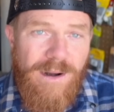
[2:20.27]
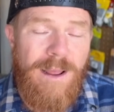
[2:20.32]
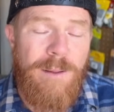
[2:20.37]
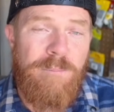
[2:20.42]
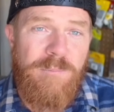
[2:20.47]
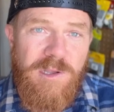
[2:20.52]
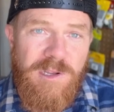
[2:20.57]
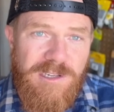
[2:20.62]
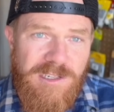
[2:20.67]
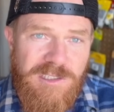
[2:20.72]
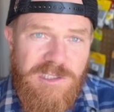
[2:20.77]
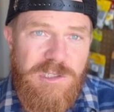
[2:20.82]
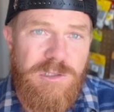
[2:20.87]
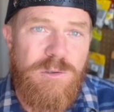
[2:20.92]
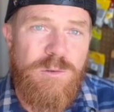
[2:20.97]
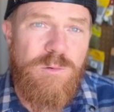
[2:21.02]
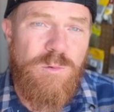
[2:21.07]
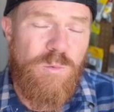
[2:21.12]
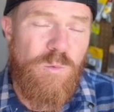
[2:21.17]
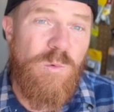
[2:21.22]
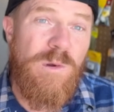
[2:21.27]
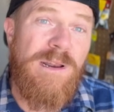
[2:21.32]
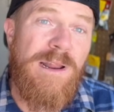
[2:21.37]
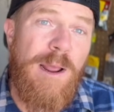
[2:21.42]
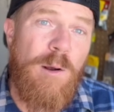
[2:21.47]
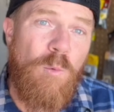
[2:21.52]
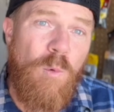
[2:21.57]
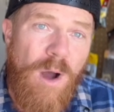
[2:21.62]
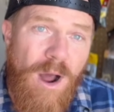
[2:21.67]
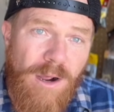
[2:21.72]
I'm gonna do when
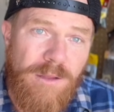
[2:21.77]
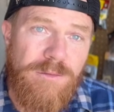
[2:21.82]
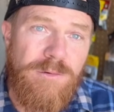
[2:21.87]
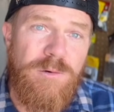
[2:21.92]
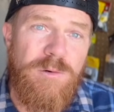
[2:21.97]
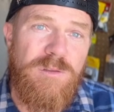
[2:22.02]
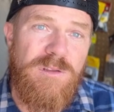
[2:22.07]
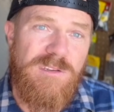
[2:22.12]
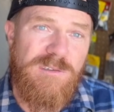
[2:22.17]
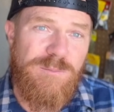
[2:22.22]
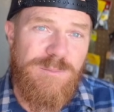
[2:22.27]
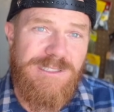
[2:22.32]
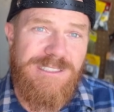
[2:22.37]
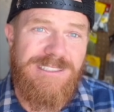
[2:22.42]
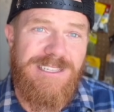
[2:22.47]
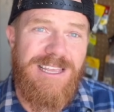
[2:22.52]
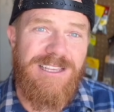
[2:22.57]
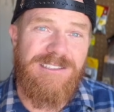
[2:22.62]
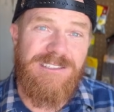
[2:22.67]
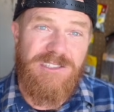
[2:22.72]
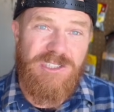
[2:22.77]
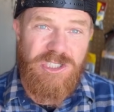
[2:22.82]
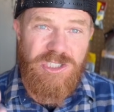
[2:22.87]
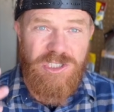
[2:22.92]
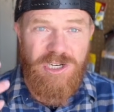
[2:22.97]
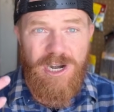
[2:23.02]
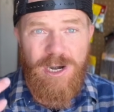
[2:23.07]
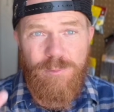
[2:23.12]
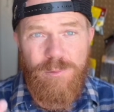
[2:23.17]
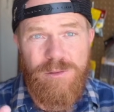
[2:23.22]
I walk through these mistakes is
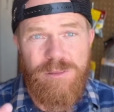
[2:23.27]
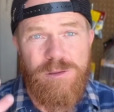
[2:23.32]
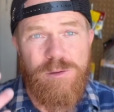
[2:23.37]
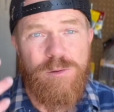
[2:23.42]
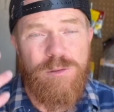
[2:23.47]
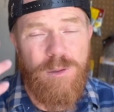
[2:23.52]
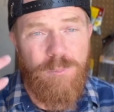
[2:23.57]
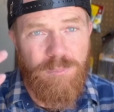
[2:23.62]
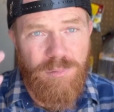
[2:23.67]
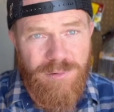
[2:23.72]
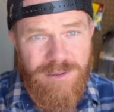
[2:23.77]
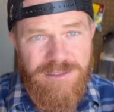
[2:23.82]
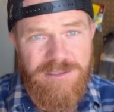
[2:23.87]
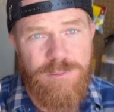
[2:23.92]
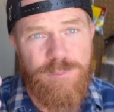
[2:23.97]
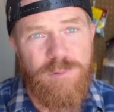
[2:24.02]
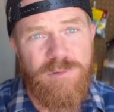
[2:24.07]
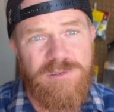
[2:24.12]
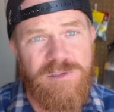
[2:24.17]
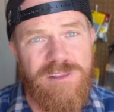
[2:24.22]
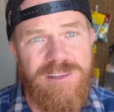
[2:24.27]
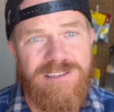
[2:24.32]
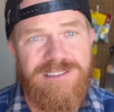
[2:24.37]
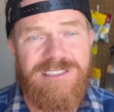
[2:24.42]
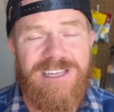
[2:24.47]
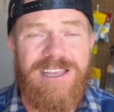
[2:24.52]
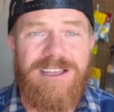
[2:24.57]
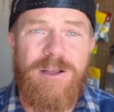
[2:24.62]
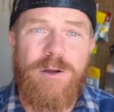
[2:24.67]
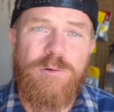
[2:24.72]
share with you the principles of the
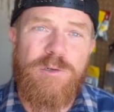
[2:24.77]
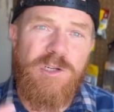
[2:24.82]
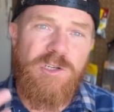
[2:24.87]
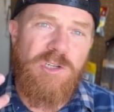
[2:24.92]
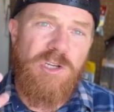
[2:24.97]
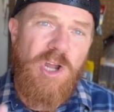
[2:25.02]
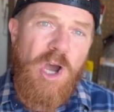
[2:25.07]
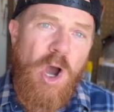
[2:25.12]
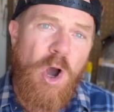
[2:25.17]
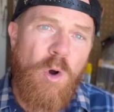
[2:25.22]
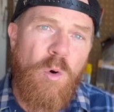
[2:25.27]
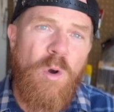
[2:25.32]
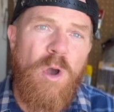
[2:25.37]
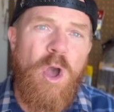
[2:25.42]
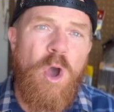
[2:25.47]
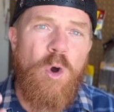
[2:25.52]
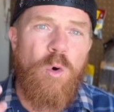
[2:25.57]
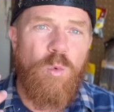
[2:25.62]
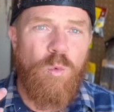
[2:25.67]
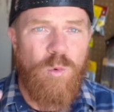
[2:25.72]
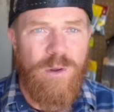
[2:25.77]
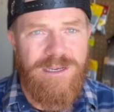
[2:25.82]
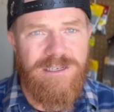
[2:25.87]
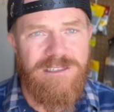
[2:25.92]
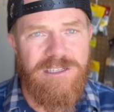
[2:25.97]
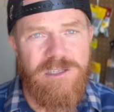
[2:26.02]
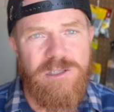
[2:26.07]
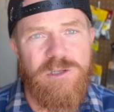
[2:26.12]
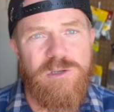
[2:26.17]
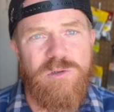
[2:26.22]
Senko to know when
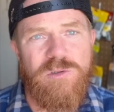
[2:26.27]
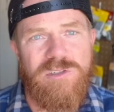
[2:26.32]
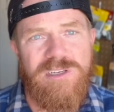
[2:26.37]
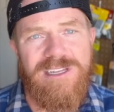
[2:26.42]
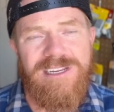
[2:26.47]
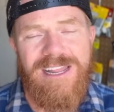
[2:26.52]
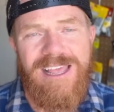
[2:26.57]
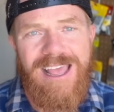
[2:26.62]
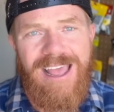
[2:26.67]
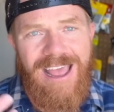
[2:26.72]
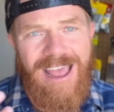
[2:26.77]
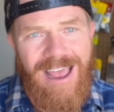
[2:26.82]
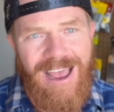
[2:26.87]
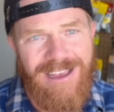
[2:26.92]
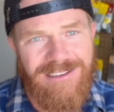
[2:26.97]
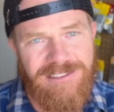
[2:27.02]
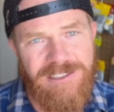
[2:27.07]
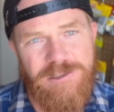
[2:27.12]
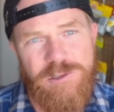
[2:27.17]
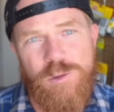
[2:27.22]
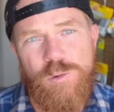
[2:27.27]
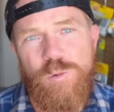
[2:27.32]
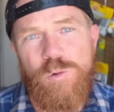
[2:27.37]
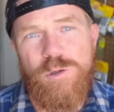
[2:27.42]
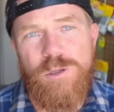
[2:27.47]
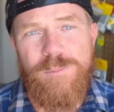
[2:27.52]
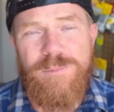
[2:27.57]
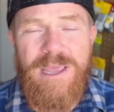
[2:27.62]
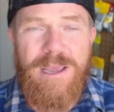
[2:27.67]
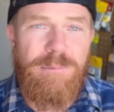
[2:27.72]
to use it as a
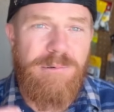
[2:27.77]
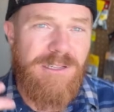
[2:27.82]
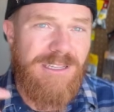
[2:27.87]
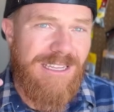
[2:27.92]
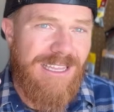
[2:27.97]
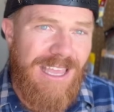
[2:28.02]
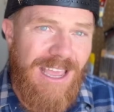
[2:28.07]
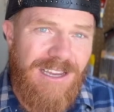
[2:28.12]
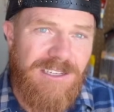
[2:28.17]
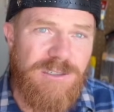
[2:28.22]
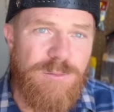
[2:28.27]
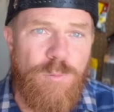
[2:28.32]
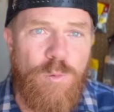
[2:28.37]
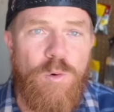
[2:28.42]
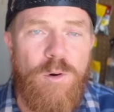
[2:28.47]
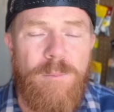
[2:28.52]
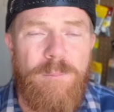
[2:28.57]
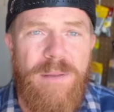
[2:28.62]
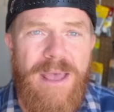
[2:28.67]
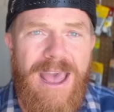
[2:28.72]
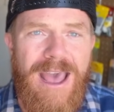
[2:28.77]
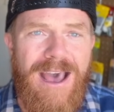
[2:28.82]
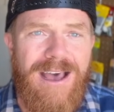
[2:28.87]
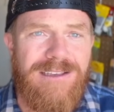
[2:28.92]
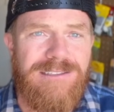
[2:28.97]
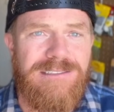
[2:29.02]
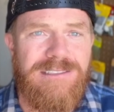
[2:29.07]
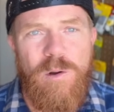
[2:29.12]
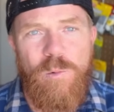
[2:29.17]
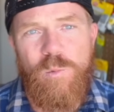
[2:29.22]
tool to be able to catch more
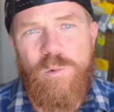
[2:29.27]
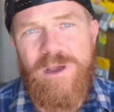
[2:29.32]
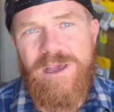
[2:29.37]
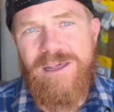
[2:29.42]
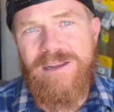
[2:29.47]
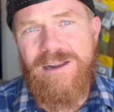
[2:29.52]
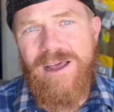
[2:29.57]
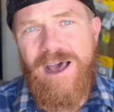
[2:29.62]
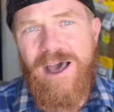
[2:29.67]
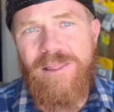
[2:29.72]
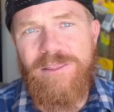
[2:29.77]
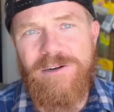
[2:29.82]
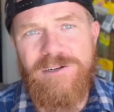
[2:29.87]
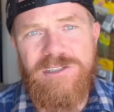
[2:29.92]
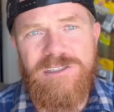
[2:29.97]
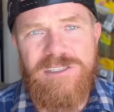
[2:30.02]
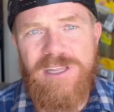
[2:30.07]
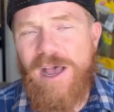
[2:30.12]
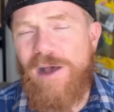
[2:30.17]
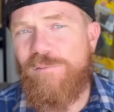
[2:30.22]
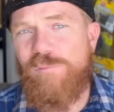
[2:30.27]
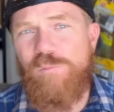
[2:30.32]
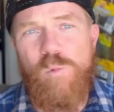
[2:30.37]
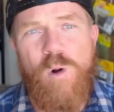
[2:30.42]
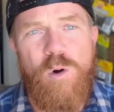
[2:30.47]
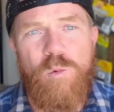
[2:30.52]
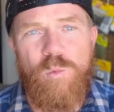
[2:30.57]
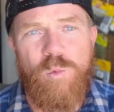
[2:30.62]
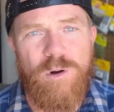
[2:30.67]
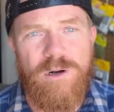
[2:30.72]
bass when other stuff
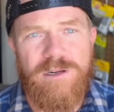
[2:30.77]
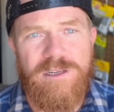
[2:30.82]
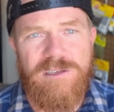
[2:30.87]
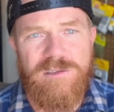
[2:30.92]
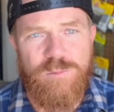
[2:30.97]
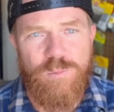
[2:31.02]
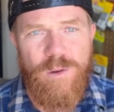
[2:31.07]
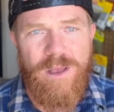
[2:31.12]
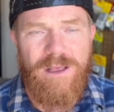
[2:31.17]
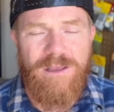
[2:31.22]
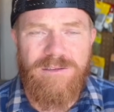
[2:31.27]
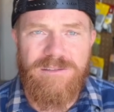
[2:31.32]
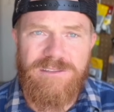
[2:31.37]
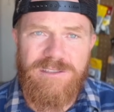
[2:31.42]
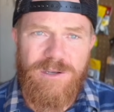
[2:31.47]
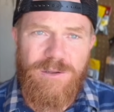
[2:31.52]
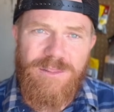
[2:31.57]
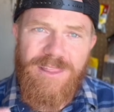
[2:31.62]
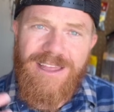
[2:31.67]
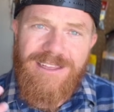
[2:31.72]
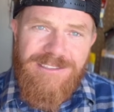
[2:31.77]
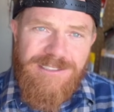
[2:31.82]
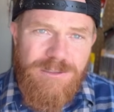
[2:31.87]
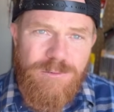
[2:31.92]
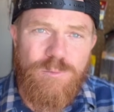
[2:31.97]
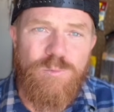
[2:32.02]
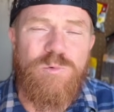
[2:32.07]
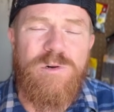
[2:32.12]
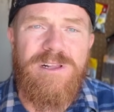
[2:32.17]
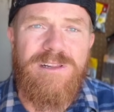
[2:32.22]
won't work as well. So that's
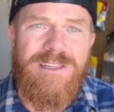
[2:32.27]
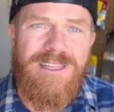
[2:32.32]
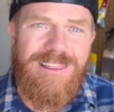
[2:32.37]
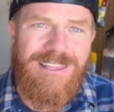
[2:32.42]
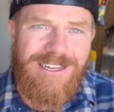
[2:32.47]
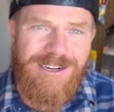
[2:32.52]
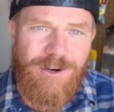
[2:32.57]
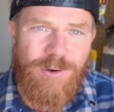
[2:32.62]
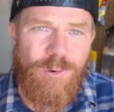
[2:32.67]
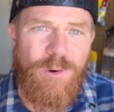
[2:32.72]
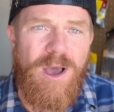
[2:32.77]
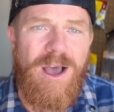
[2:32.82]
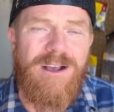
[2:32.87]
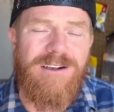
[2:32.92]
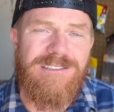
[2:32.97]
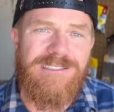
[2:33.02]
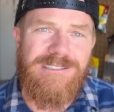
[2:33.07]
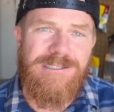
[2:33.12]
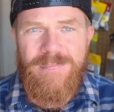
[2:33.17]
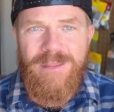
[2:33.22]
really the crux